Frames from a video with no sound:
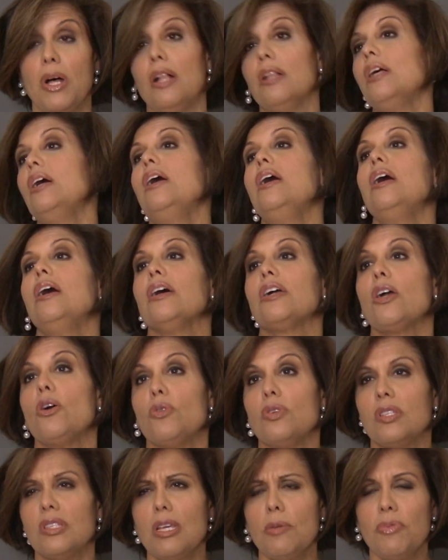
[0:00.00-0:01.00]
I'll go
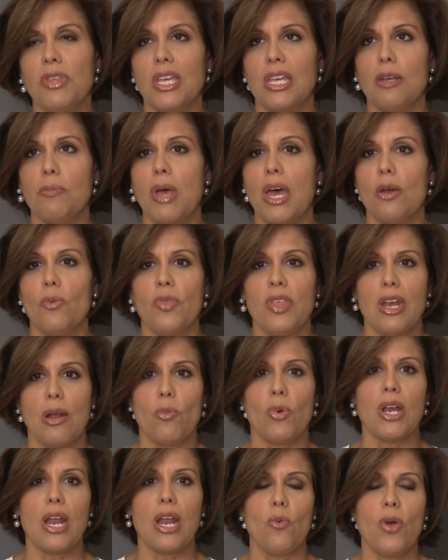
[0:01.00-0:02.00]
to sleep thinking about it, and
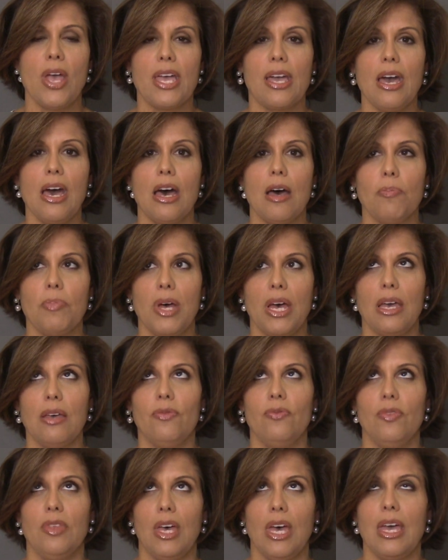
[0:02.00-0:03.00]
then wake up,
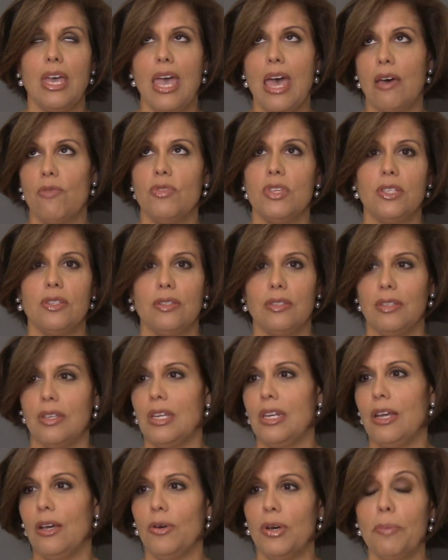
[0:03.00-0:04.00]
I have this,
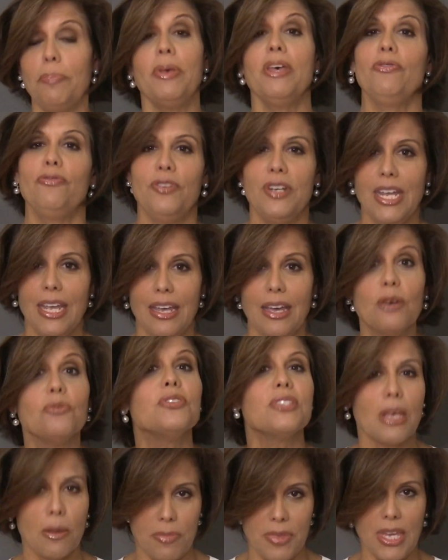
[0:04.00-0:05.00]
you know, epiphany
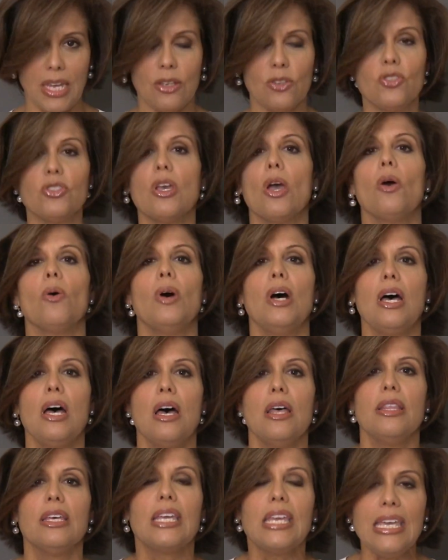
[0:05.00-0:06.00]
of something. So
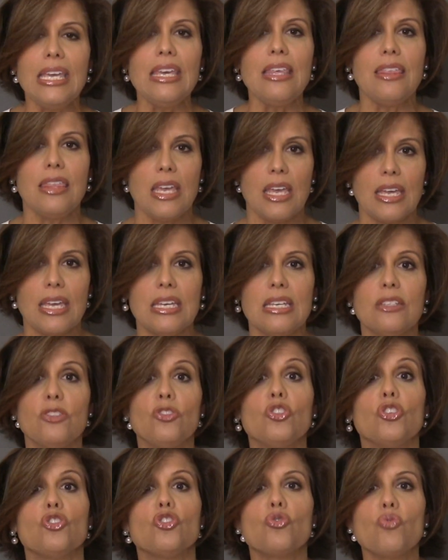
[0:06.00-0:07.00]
the key thing
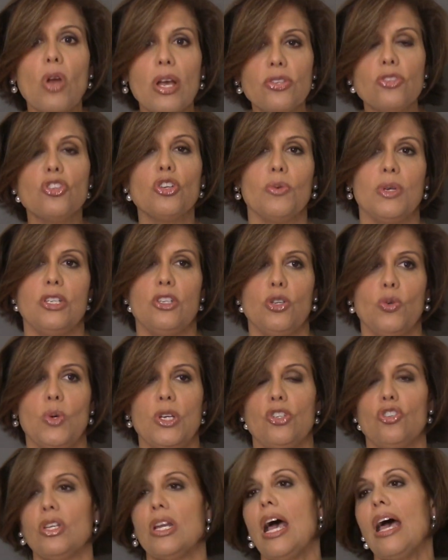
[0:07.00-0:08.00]
is to trust your
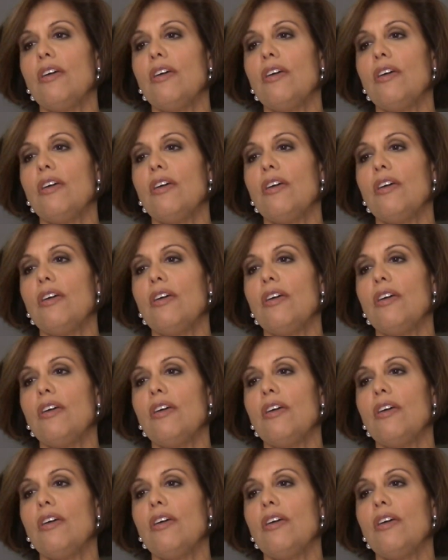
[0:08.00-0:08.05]
intuition.